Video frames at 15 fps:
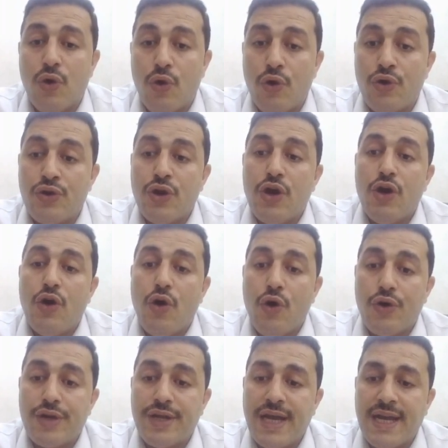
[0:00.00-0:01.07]
or
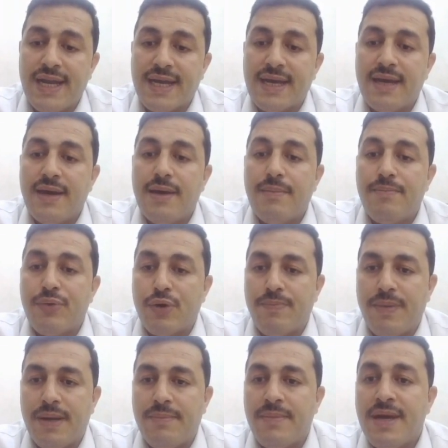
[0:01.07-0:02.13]
organic
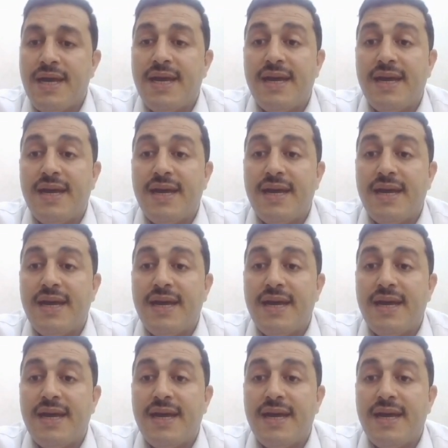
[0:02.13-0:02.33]
problem.